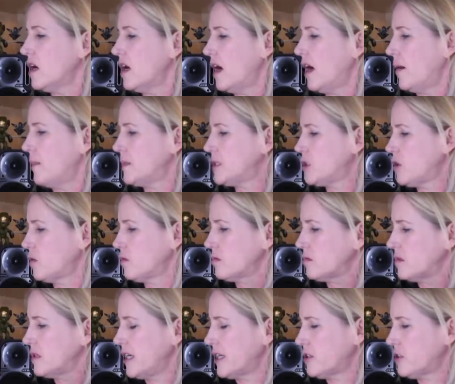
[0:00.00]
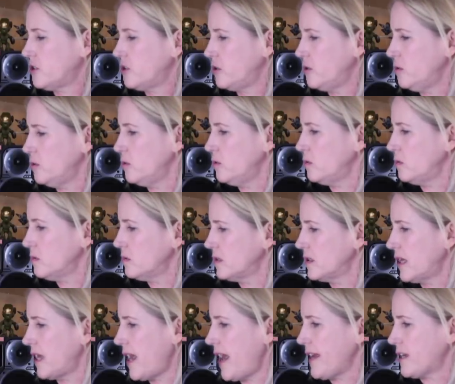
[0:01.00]
but don't get too
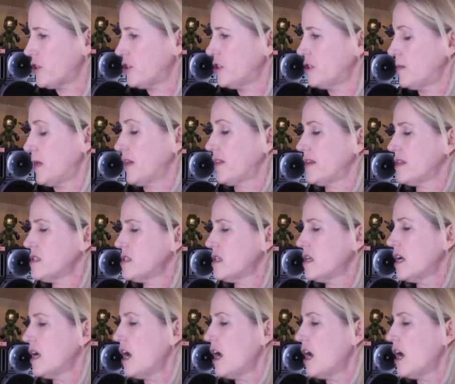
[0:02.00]
anxious about this.